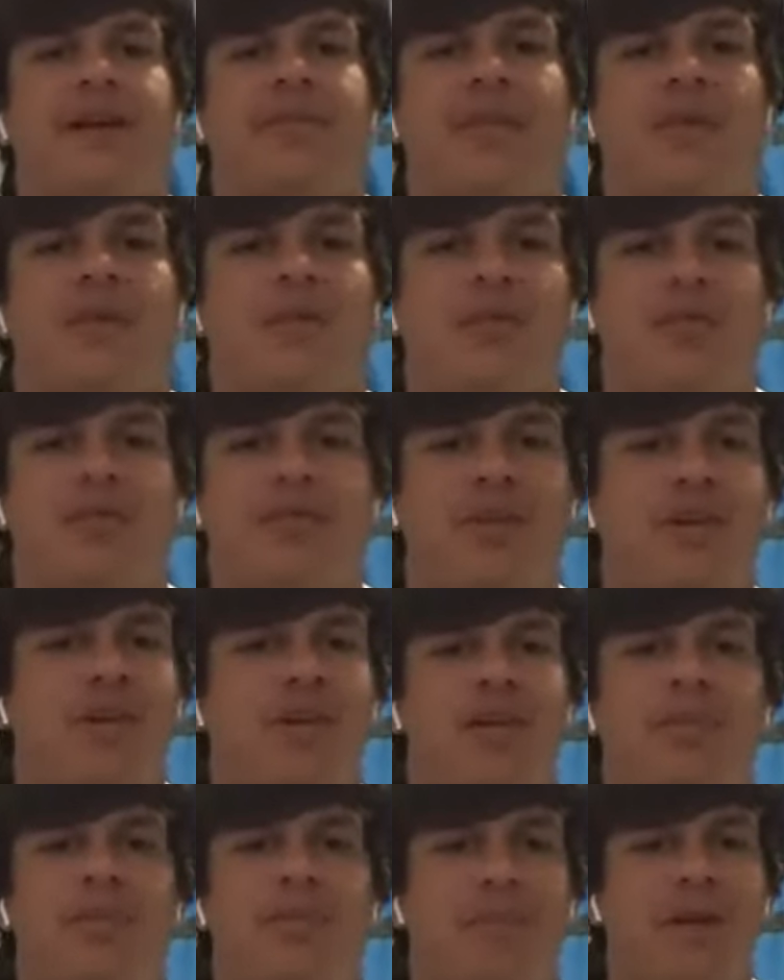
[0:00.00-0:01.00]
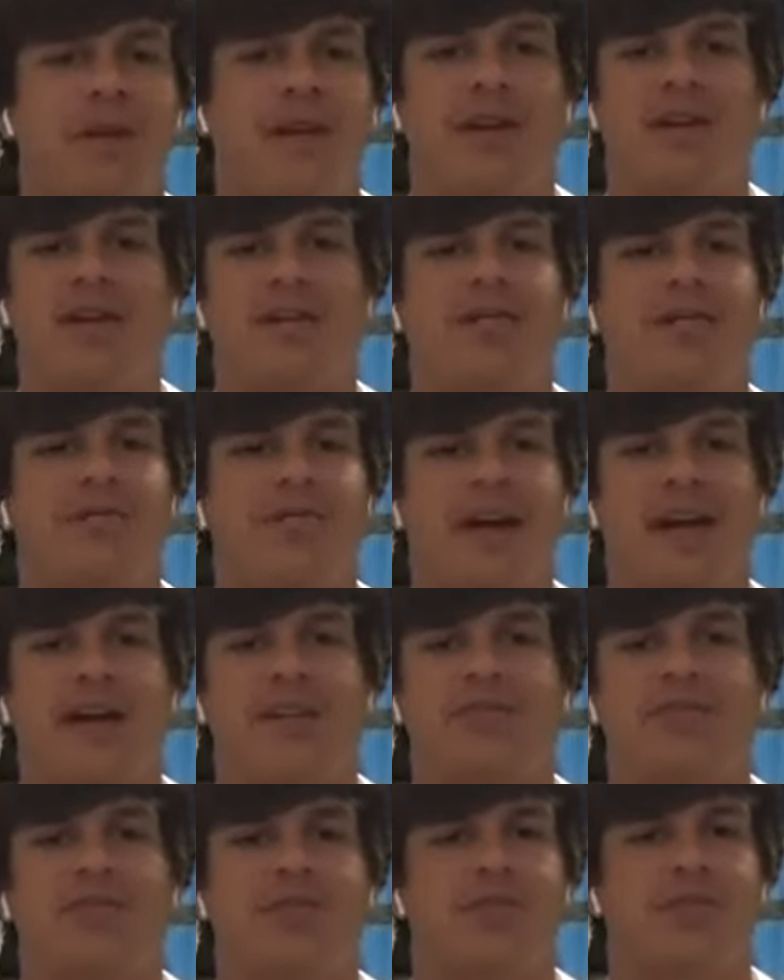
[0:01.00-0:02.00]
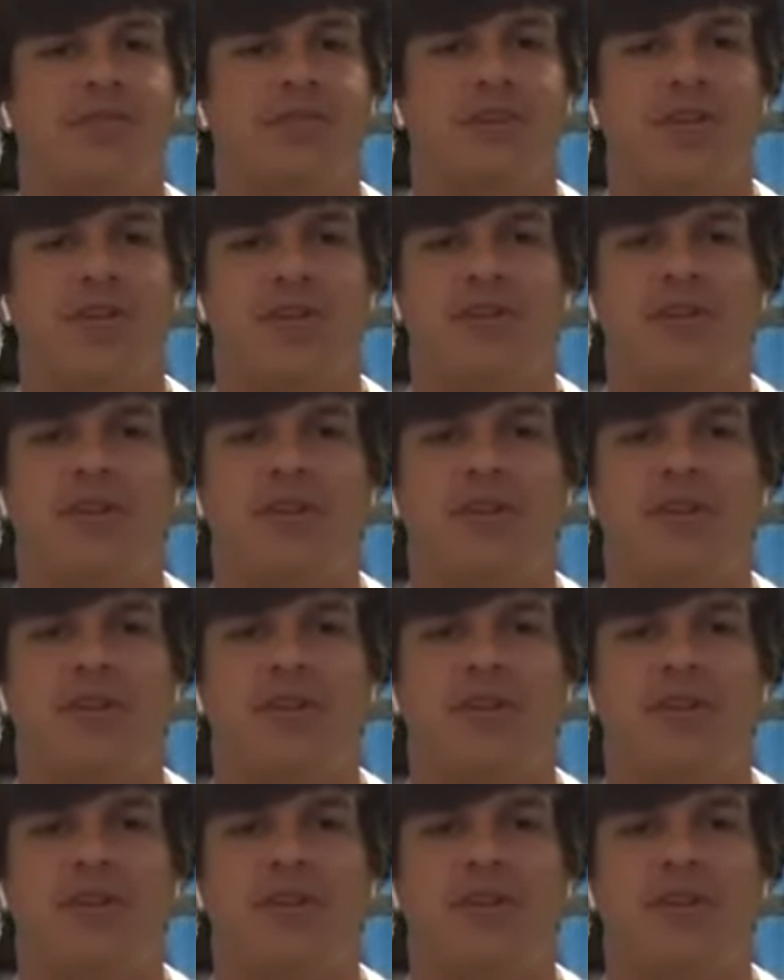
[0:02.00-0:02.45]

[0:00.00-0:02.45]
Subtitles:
Everyone was bigger, faster, stronger.